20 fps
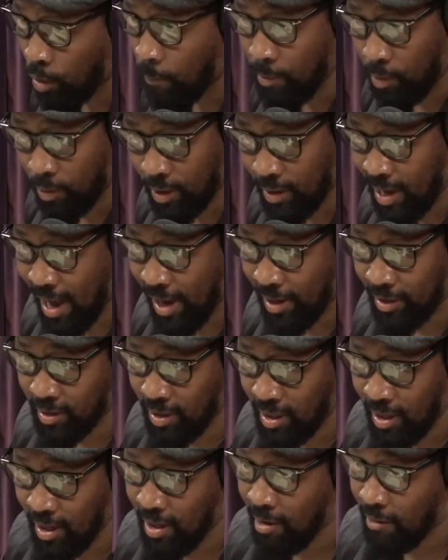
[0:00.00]
billion dollars a
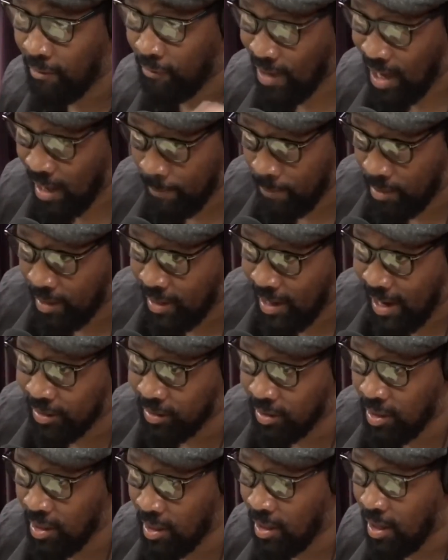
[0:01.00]
year or five billion dollars
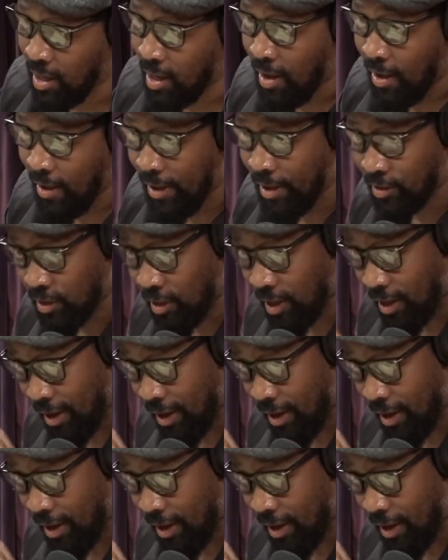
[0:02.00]
a year, it's an